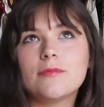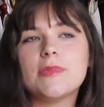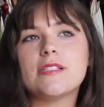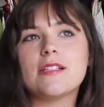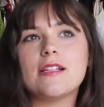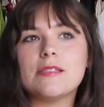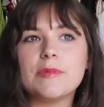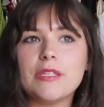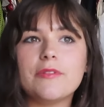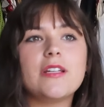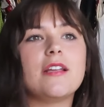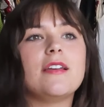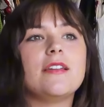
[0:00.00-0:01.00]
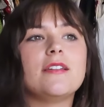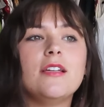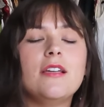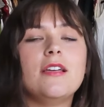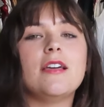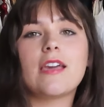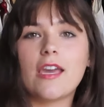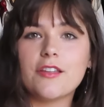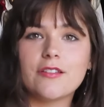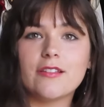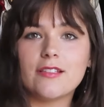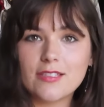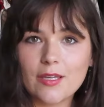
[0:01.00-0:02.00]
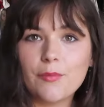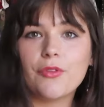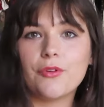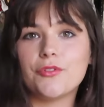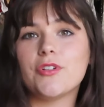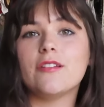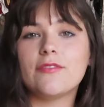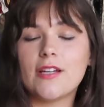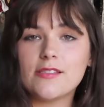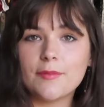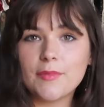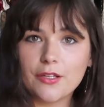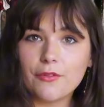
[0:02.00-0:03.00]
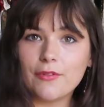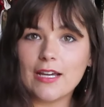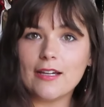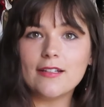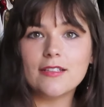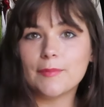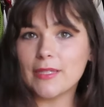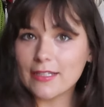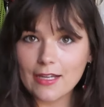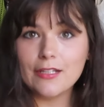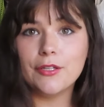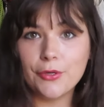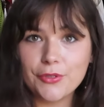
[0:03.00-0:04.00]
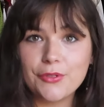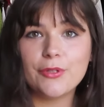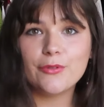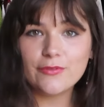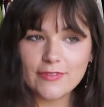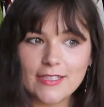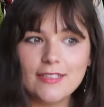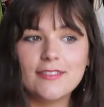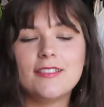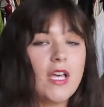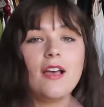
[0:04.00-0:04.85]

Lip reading: besides me when I occasionally skim through trying to find something to wear and I'm like, I know you don't fit.